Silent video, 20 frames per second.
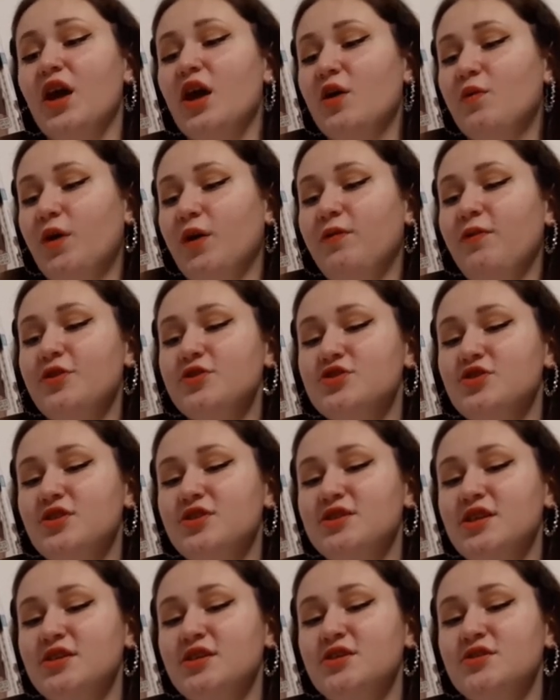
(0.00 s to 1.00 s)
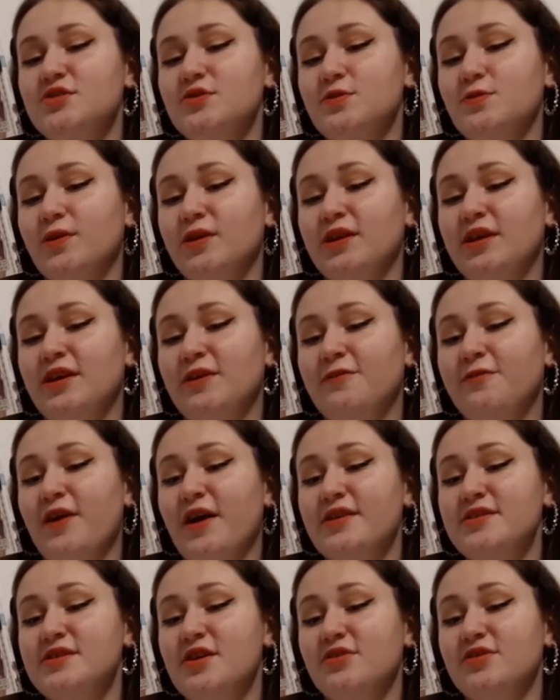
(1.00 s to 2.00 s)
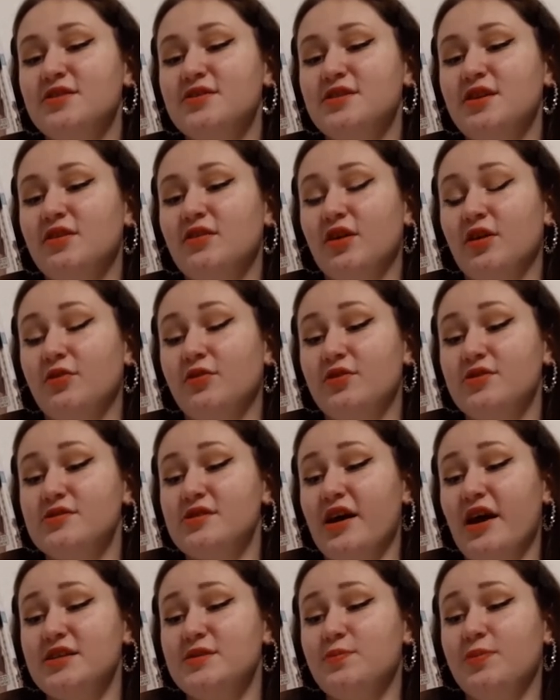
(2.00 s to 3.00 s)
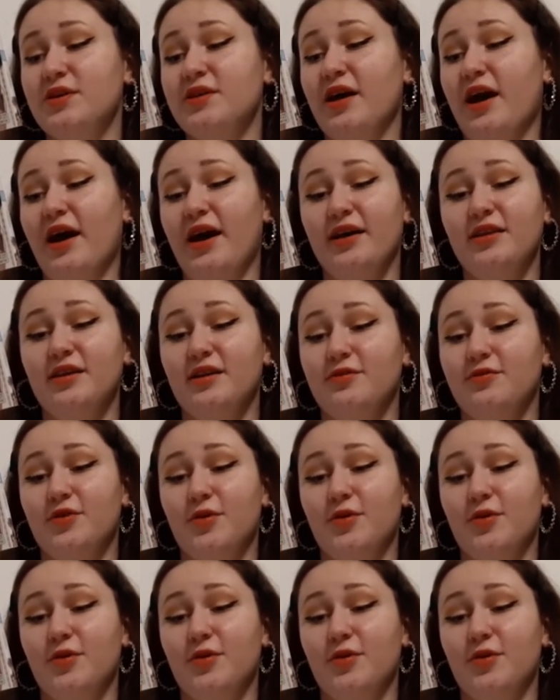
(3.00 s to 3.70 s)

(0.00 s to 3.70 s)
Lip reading: What will Shirotani do when he finds out the secret Kurose has been hiding